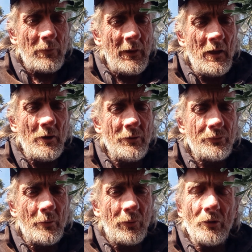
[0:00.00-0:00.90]
That's
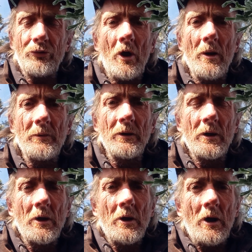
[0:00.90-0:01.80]
the first time
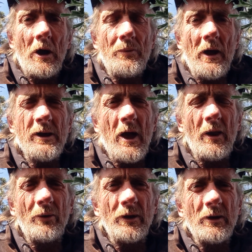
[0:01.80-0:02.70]
I've had
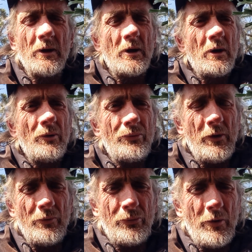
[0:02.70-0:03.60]
Natalie since